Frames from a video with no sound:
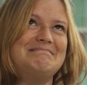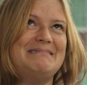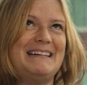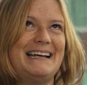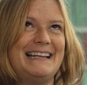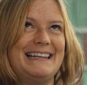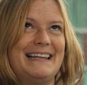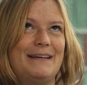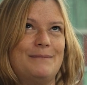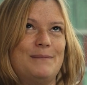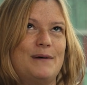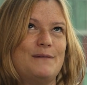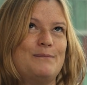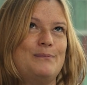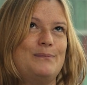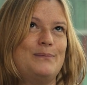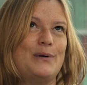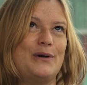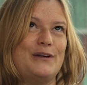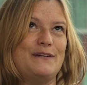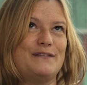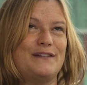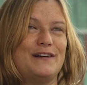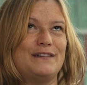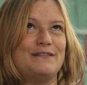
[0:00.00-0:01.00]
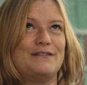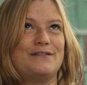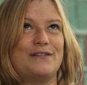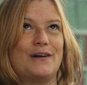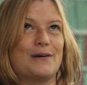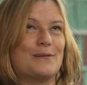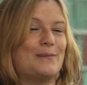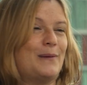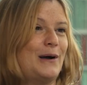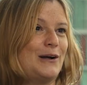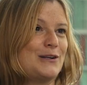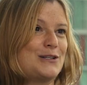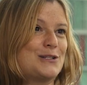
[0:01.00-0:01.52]
And then my boyfriend frog
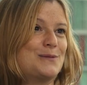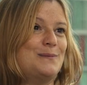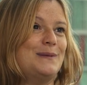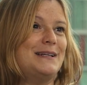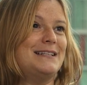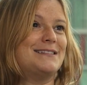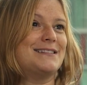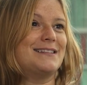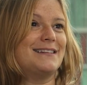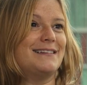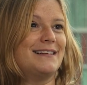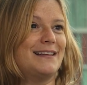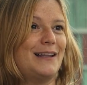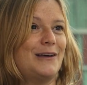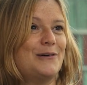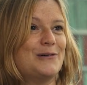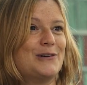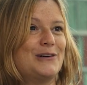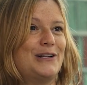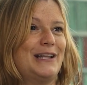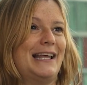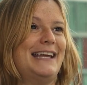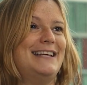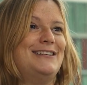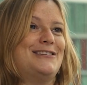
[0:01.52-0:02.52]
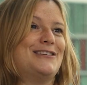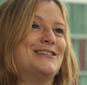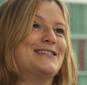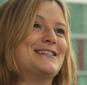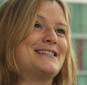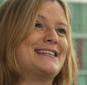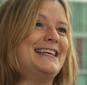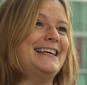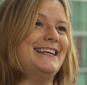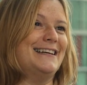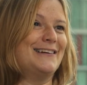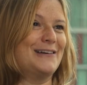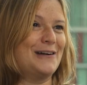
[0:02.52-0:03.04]
marched me to the local
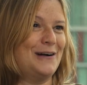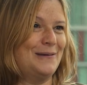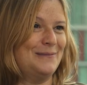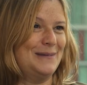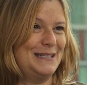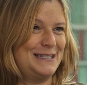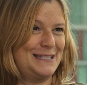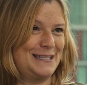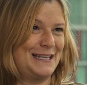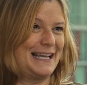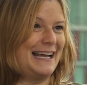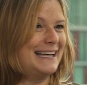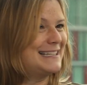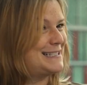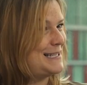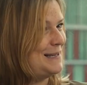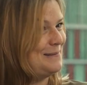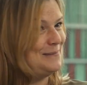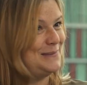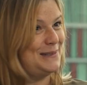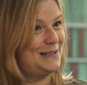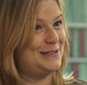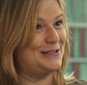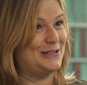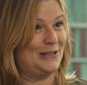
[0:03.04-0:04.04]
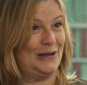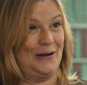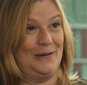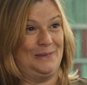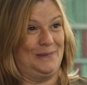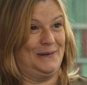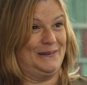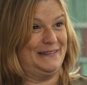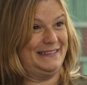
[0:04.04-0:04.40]
agency and got me to get a temping job,